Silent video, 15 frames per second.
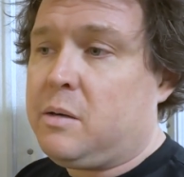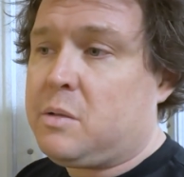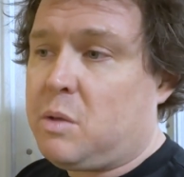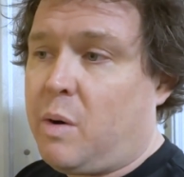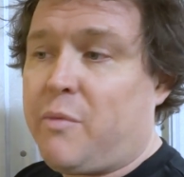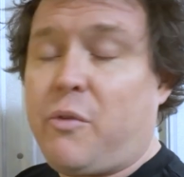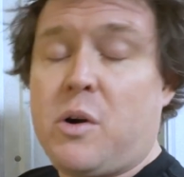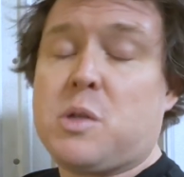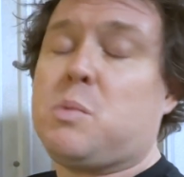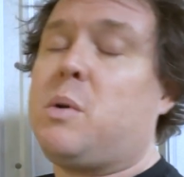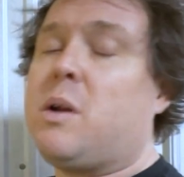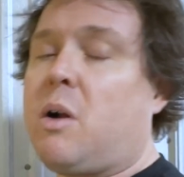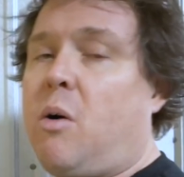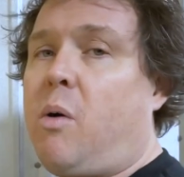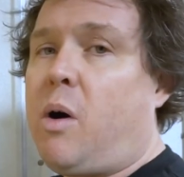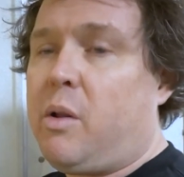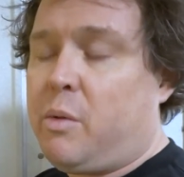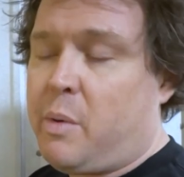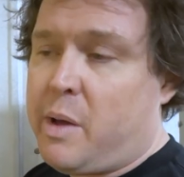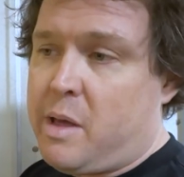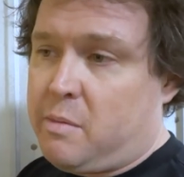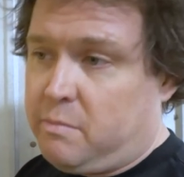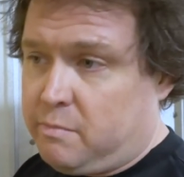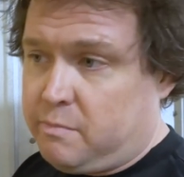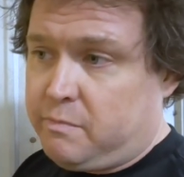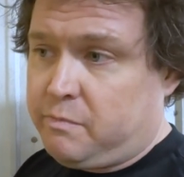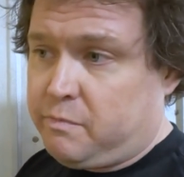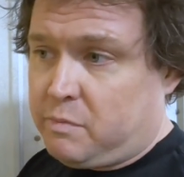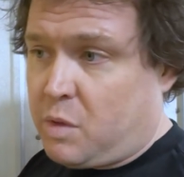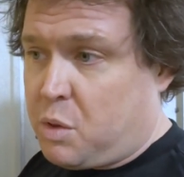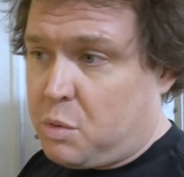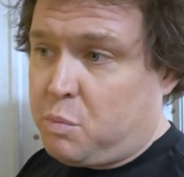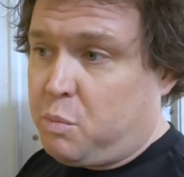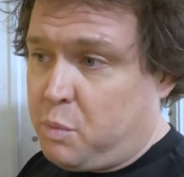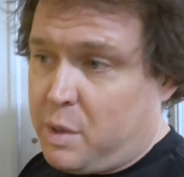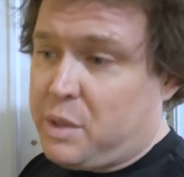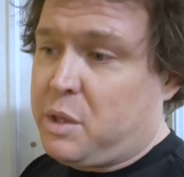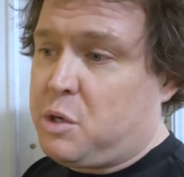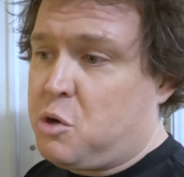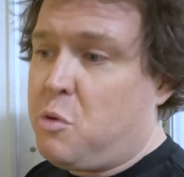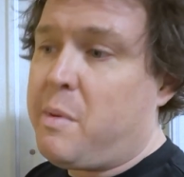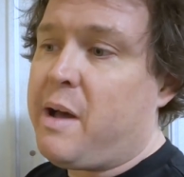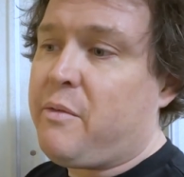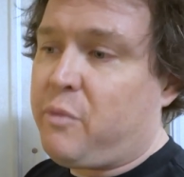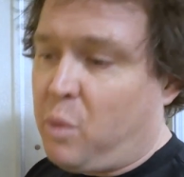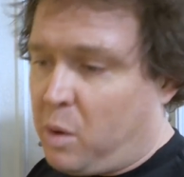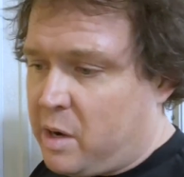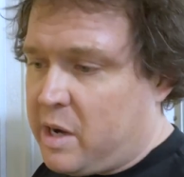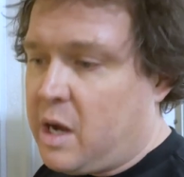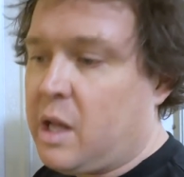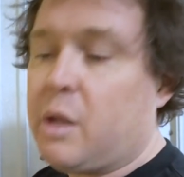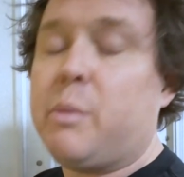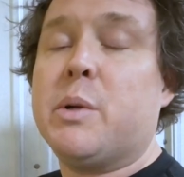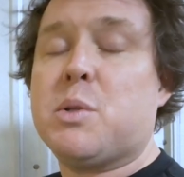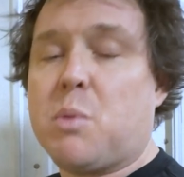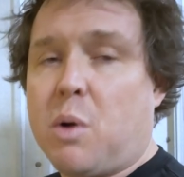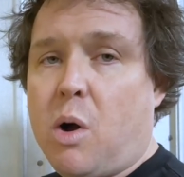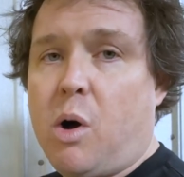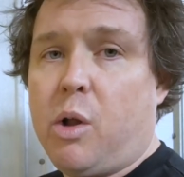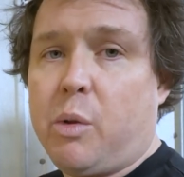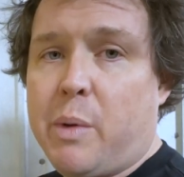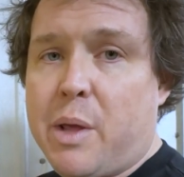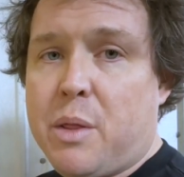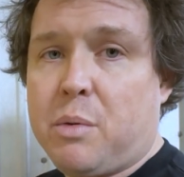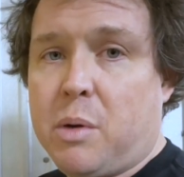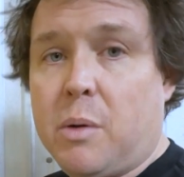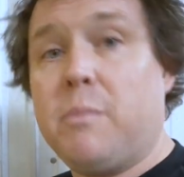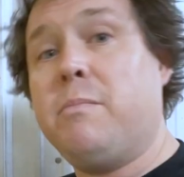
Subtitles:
So our first one will go all the way with the 2x4, and the other ones will go all the way through.